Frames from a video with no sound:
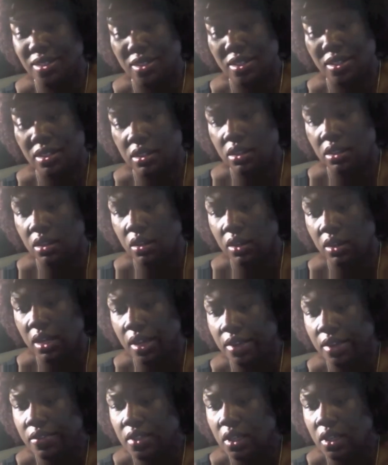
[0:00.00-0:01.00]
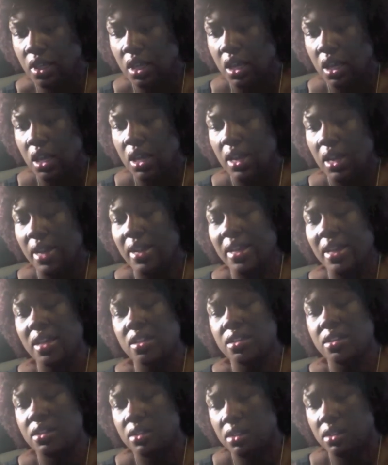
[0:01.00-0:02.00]
you know, left. And I had
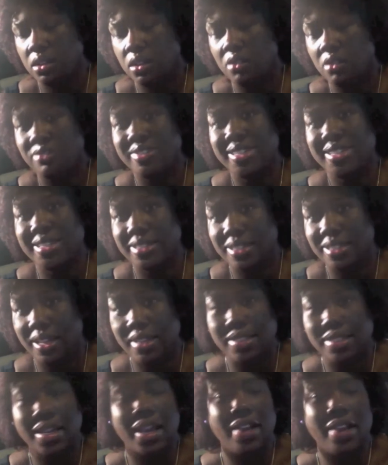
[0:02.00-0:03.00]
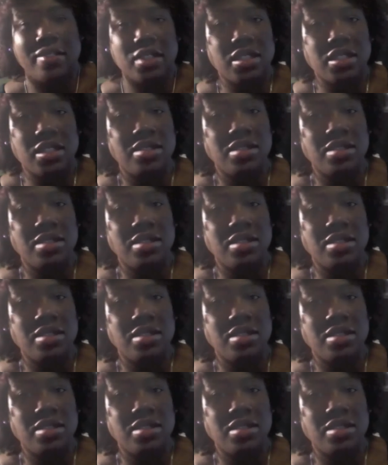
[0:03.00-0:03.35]
to, you know, reassess. Like every single